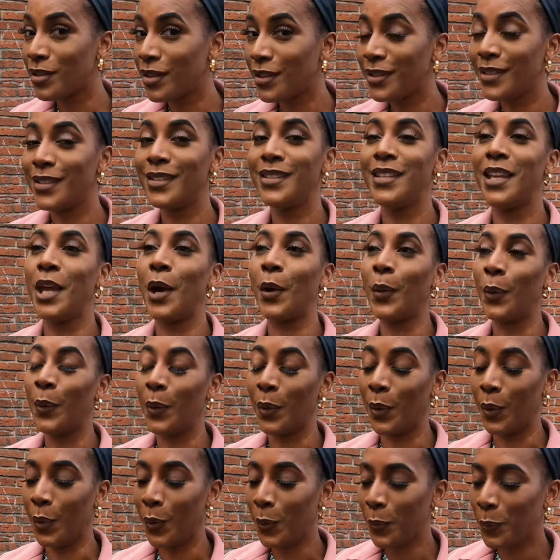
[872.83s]
to see how it will
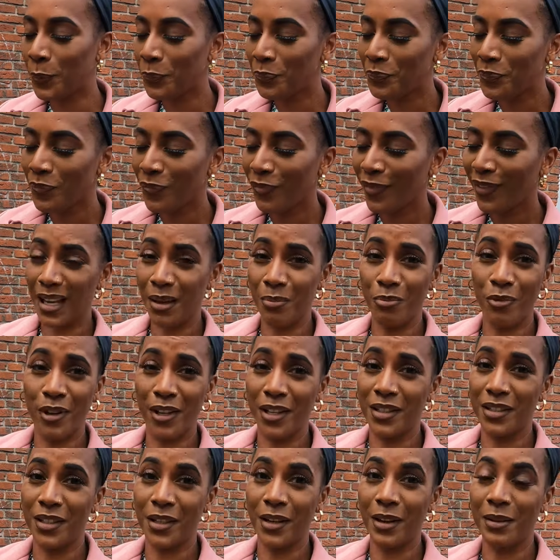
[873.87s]
go. I'm ready
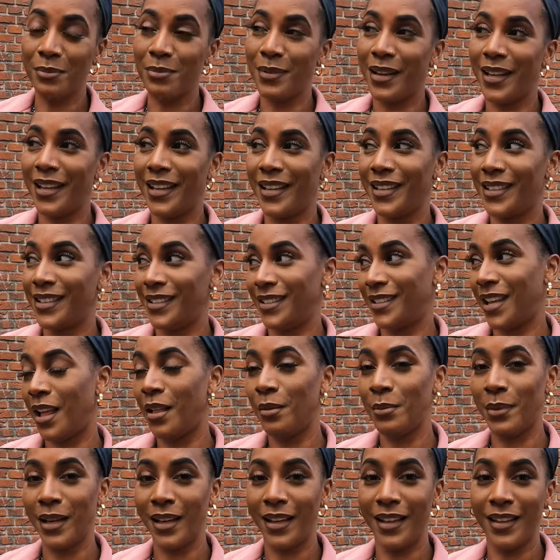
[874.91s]
to cut my hair, style
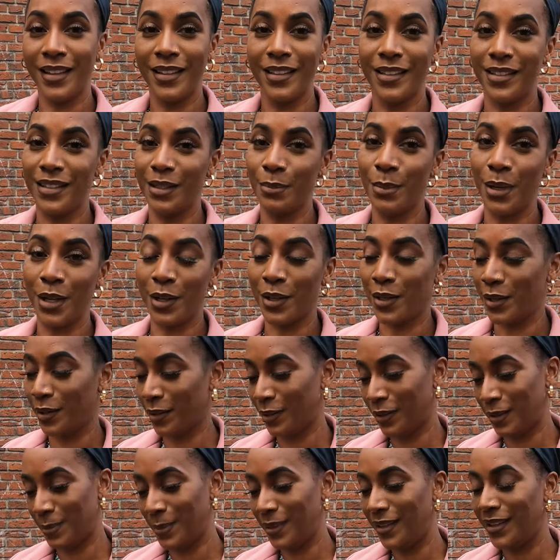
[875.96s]
my hair, and see my
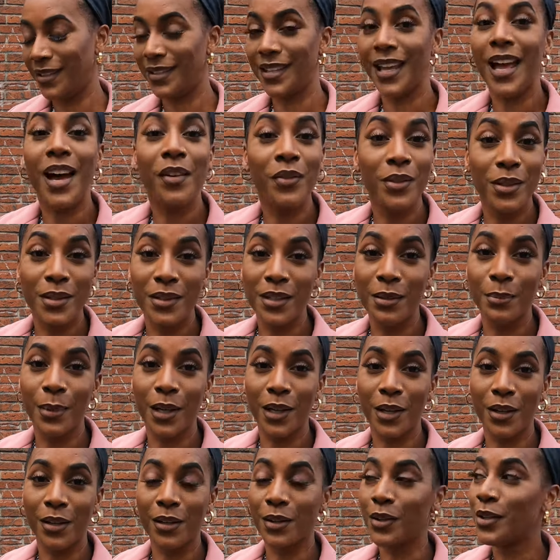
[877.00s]
curls because I haven't seen my
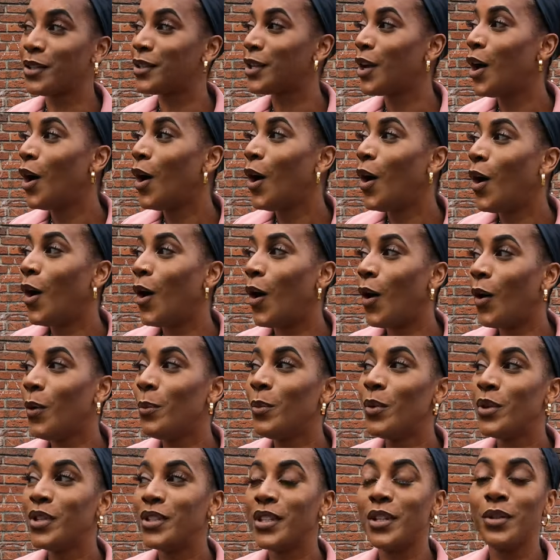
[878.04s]
curls
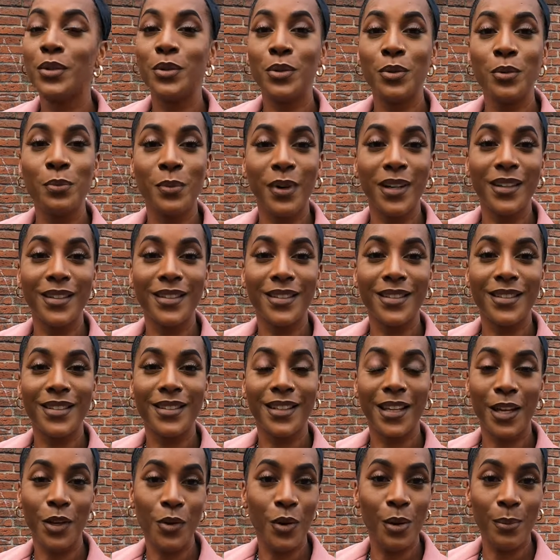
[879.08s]
almost in 2 months.
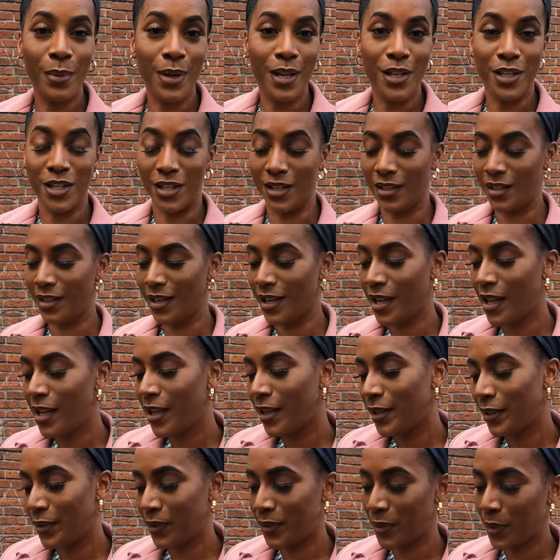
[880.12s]
Can you imagine?
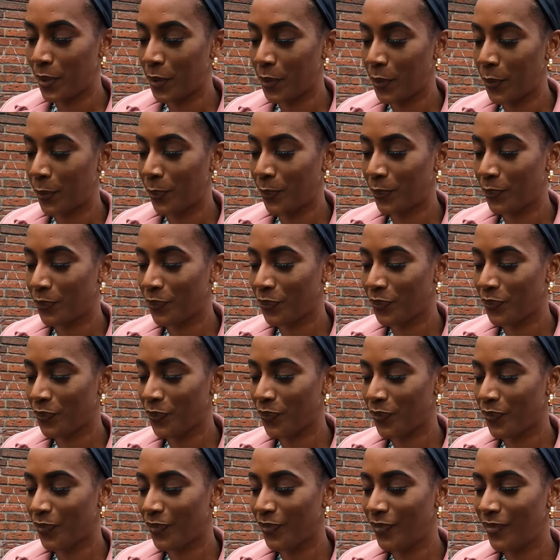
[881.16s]
So
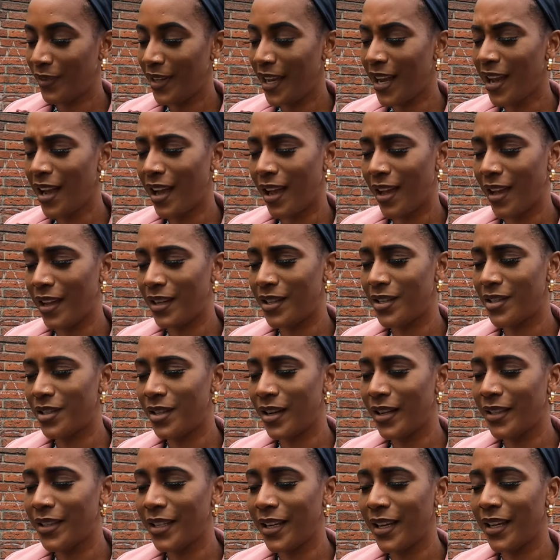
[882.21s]
yeah, it's
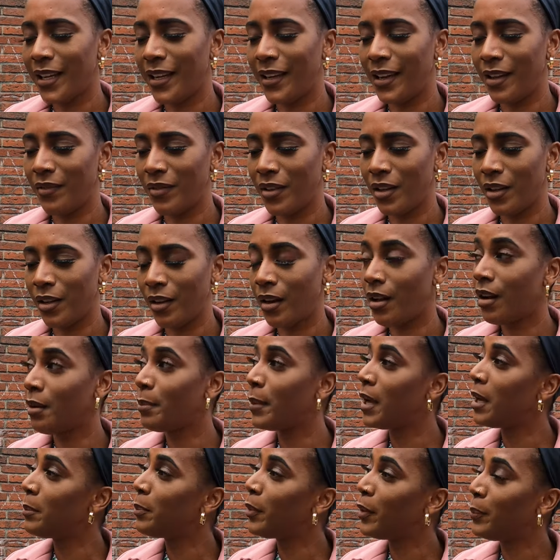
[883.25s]
starting at 11 o'clock
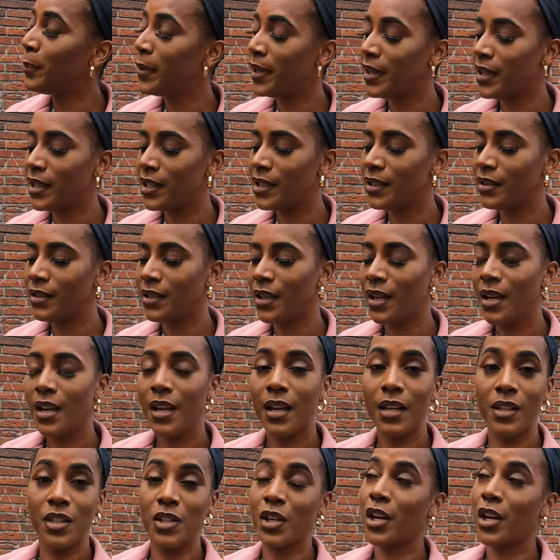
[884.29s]
my appointment is. It's